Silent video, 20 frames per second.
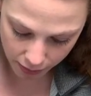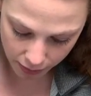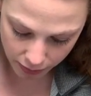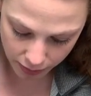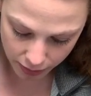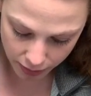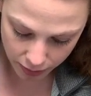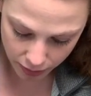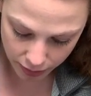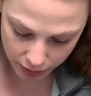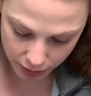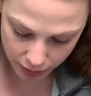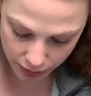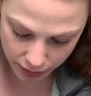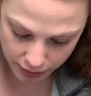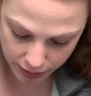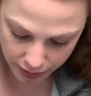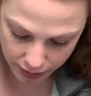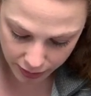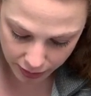just going to use
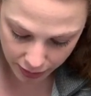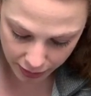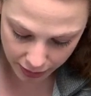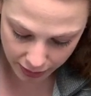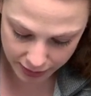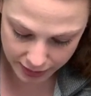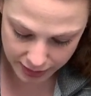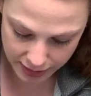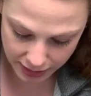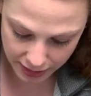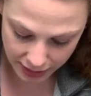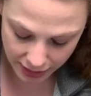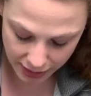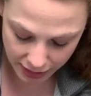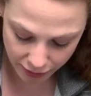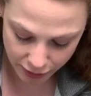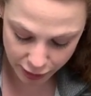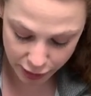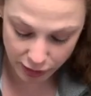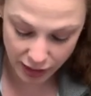it to cut a slit.
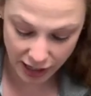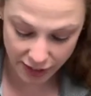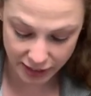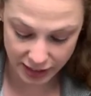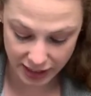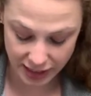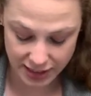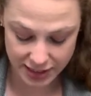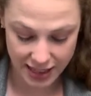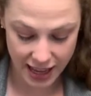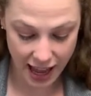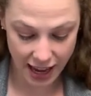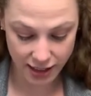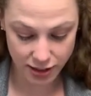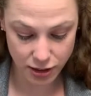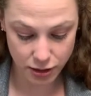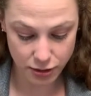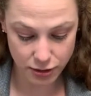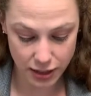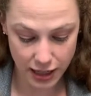If you have an
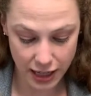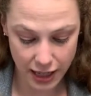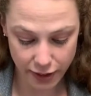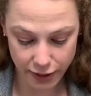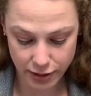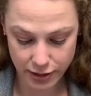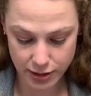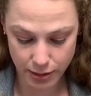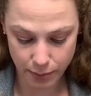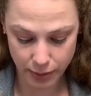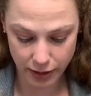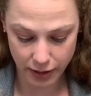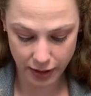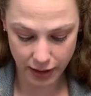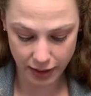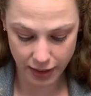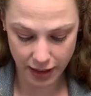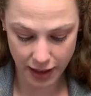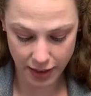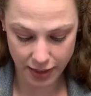X-Acto knife or something like that,